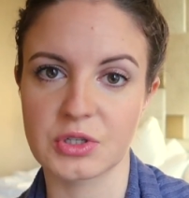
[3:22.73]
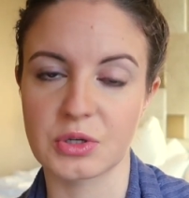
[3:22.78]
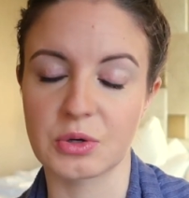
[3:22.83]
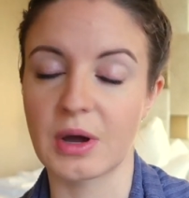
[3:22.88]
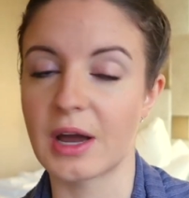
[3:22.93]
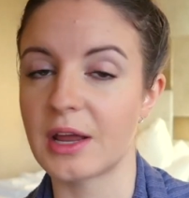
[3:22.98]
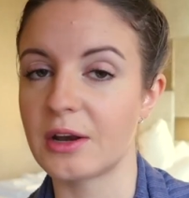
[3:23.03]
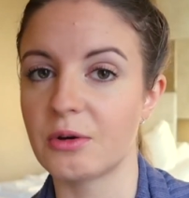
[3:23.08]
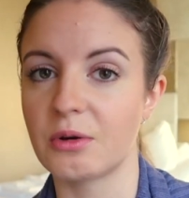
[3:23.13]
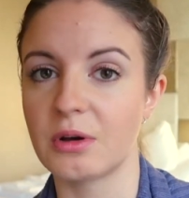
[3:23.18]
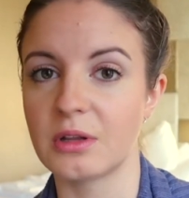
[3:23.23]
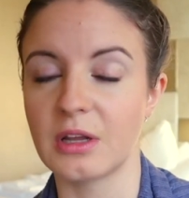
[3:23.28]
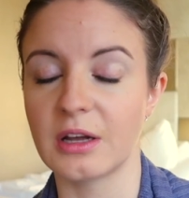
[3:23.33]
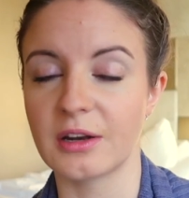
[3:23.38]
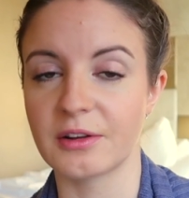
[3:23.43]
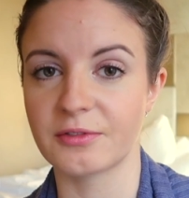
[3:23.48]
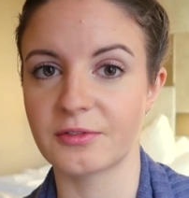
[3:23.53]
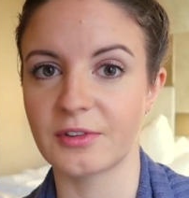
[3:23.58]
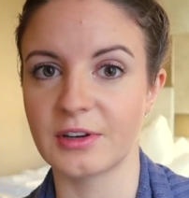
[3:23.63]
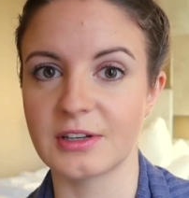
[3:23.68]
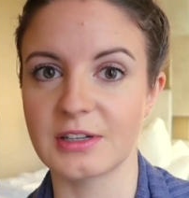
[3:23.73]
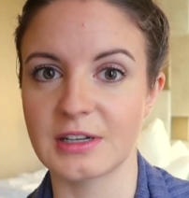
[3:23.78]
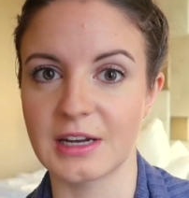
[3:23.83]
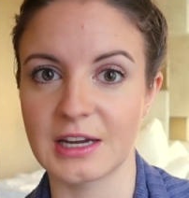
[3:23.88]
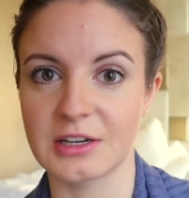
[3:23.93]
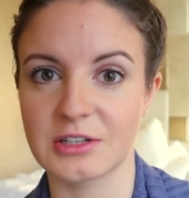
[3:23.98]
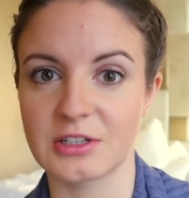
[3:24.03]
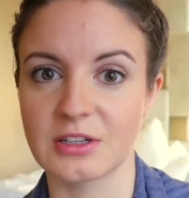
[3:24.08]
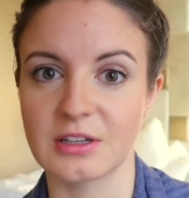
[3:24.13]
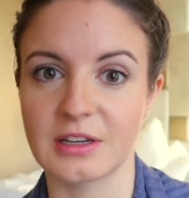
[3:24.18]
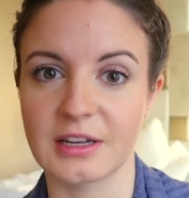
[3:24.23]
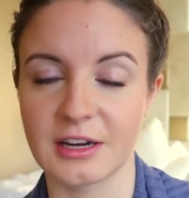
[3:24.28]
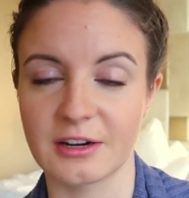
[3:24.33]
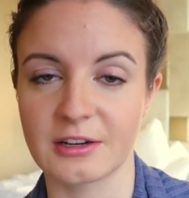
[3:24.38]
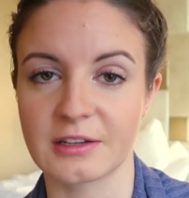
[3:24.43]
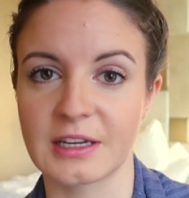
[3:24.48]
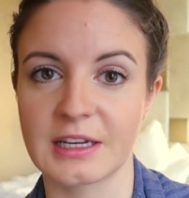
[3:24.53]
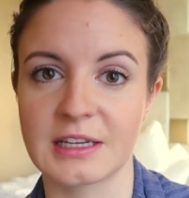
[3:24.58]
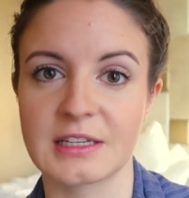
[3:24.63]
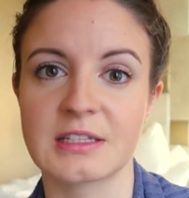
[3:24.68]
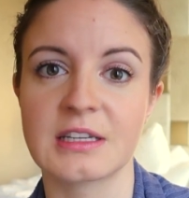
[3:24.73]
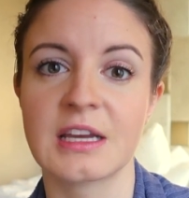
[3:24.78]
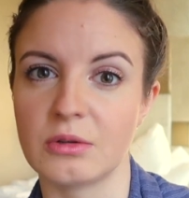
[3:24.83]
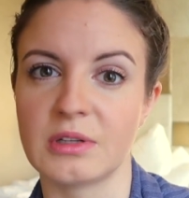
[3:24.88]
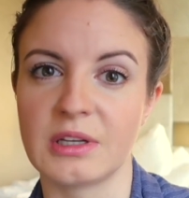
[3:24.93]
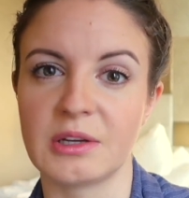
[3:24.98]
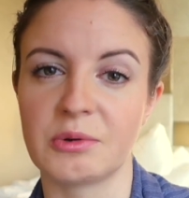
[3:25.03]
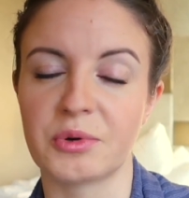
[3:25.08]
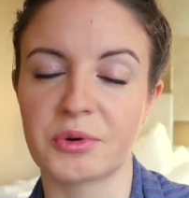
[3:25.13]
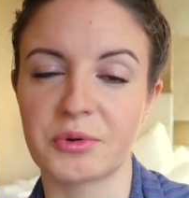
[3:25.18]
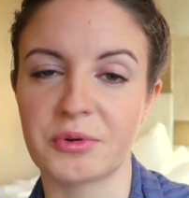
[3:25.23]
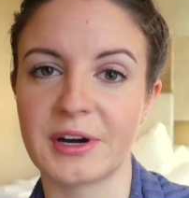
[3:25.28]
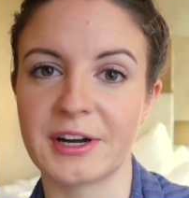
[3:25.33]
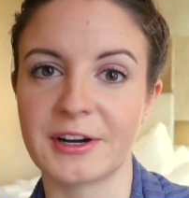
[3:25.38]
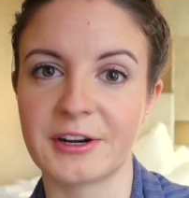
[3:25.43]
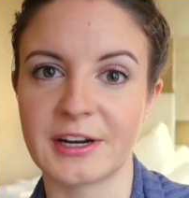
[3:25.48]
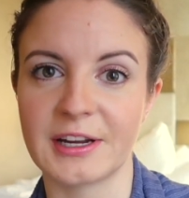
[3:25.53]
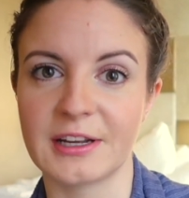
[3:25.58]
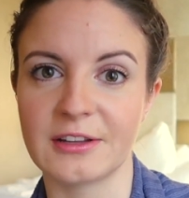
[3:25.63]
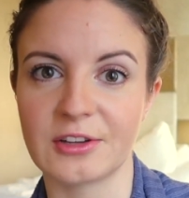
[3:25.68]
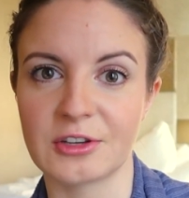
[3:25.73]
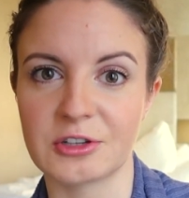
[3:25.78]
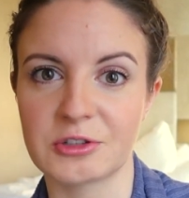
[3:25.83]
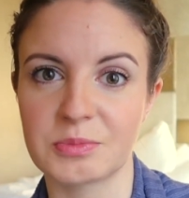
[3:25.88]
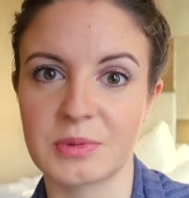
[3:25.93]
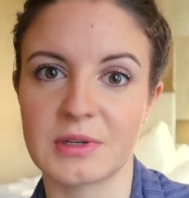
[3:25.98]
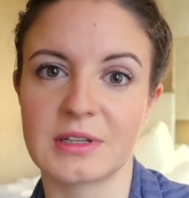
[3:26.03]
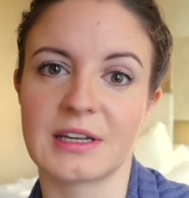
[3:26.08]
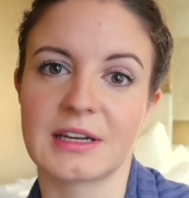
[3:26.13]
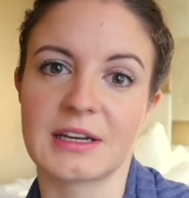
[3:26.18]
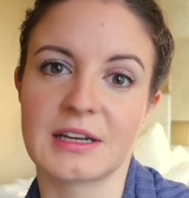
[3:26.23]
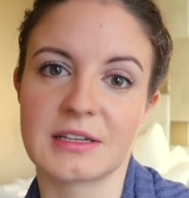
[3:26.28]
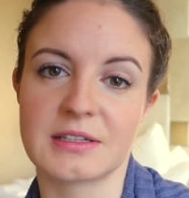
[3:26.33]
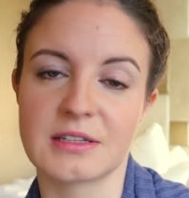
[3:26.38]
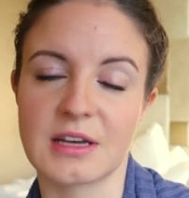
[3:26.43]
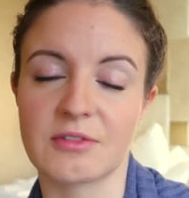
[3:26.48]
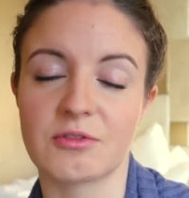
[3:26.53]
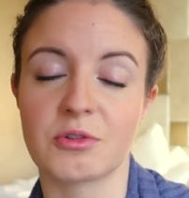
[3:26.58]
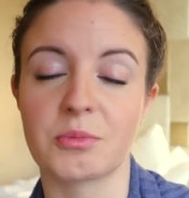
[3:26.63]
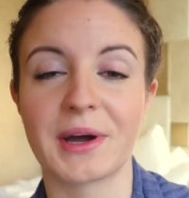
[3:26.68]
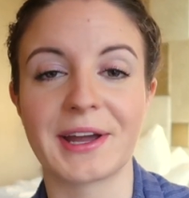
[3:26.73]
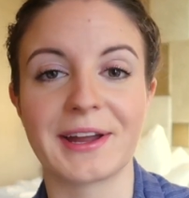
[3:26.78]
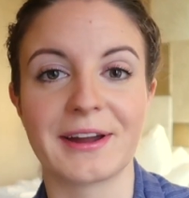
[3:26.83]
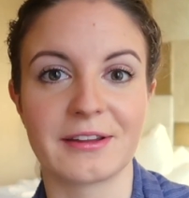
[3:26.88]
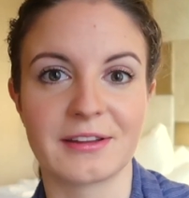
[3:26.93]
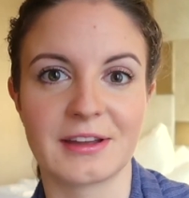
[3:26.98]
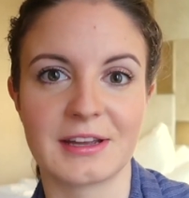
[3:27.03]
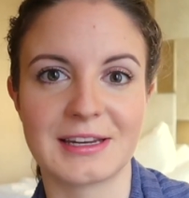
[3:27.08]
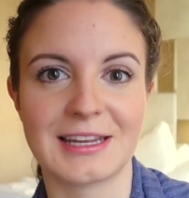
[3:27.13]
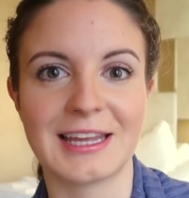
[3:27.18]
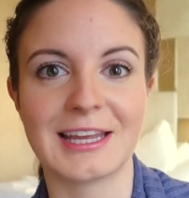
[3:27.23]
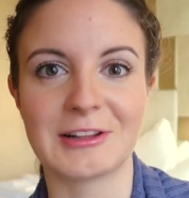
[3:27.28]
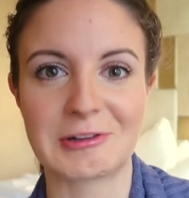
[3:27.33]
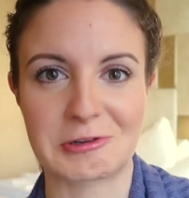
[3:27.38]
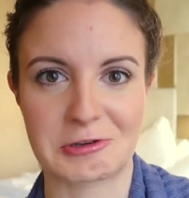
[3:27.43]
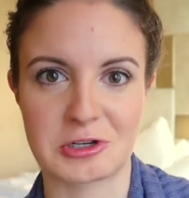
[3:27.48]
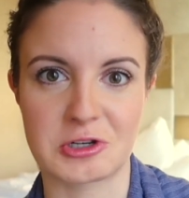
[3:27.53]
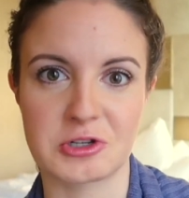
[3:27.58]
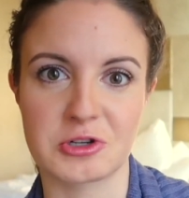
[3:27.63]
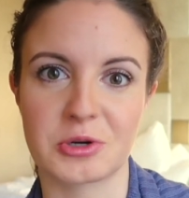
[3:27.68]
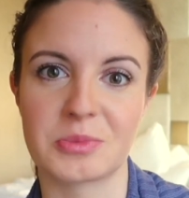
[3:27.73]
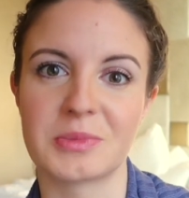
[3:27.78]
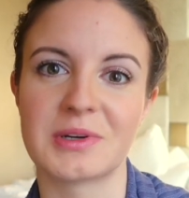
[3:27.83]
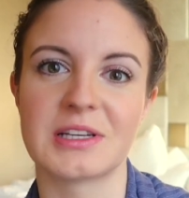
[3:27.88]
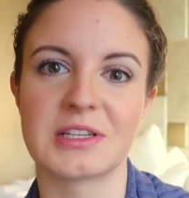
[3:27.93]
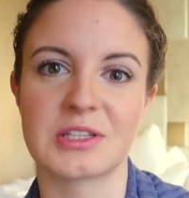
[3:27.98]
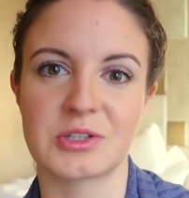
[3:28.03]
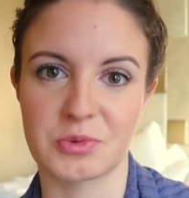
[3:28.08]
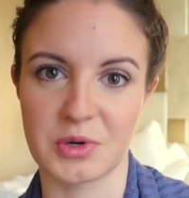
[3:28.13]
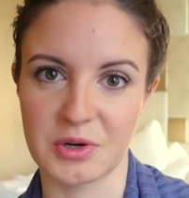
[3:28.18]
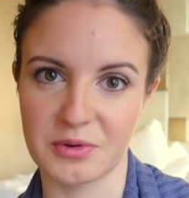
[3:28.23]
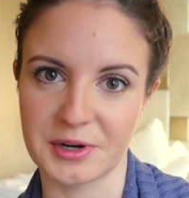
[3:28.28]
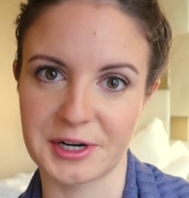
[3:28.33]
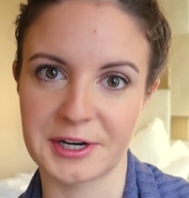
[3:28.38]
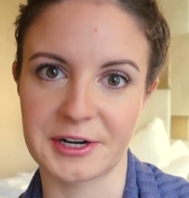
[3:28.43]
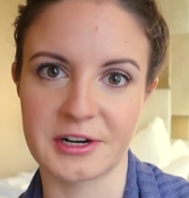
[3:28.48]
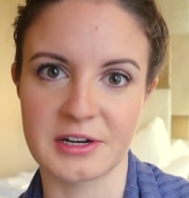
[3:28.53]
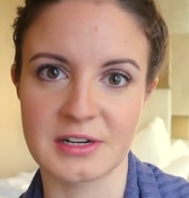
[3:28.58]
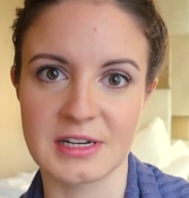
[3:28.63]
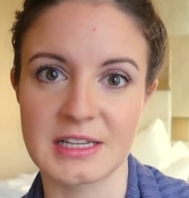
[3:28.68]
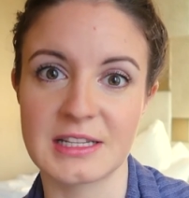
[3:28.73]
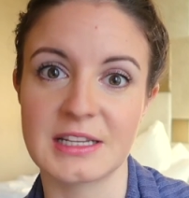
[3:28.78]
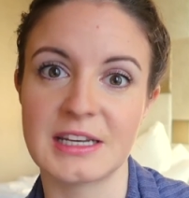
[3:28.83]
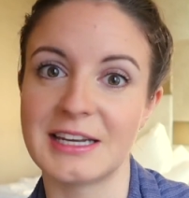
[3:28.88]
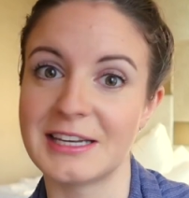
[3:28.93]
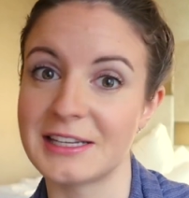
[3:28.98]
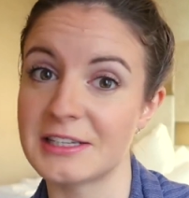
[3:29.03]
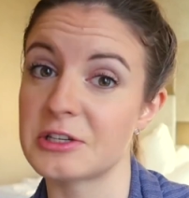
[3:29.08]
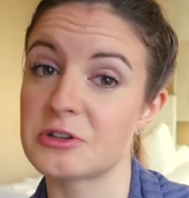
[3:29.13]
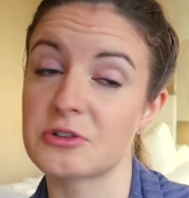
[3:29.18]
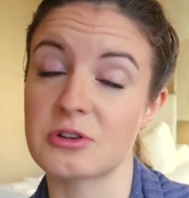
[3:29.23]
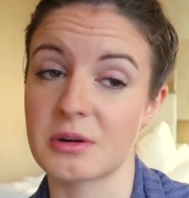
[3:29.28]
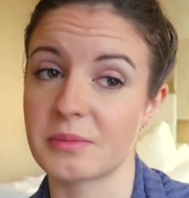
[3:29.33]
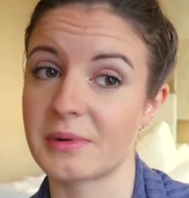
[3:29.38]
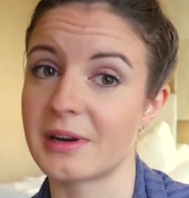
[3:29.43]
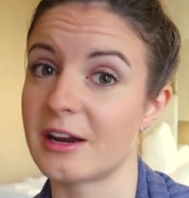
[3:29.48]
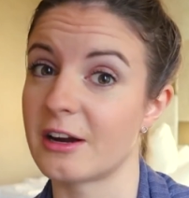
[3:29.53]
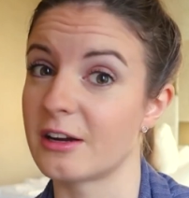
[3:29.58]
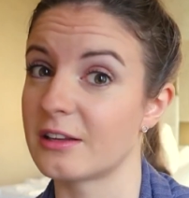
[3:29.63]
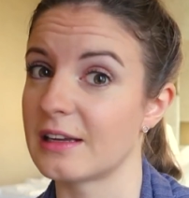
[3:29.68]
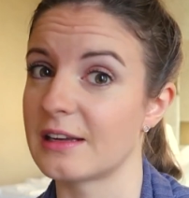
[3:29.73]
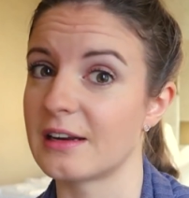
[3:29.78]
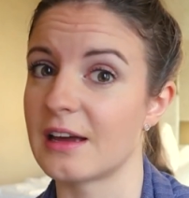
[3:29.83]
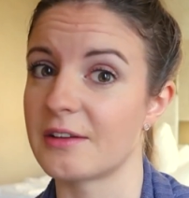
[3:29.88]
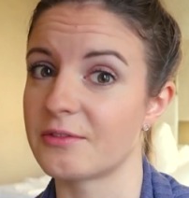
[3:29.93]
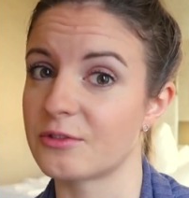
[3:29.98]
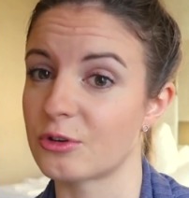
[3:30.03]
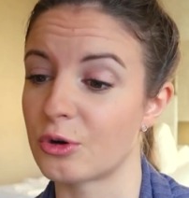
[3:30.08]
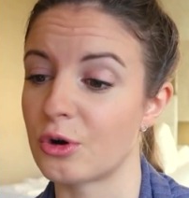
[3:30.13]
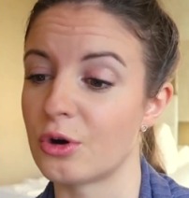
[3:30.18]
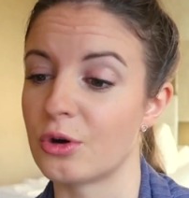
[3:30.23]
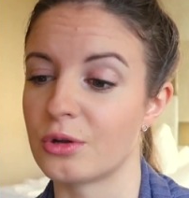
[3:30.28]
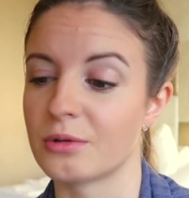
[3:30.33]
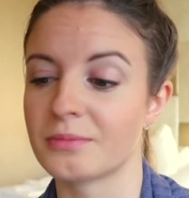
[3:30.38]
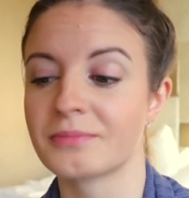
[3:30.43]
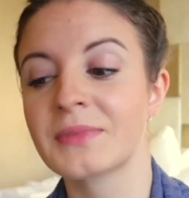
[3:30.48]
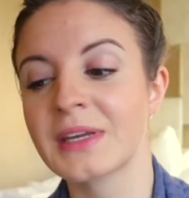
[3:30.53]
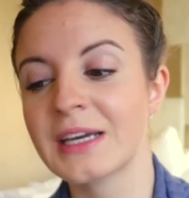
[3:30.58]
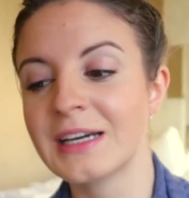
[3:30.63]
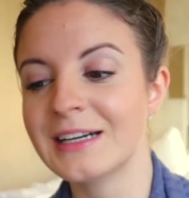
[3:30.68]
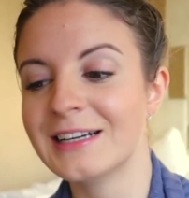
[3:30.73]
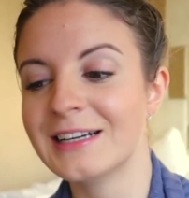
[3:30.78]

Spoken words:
So I know a lot of international airlines only require English, but like I said, for my airline, English and German is required. It is a German airline after all.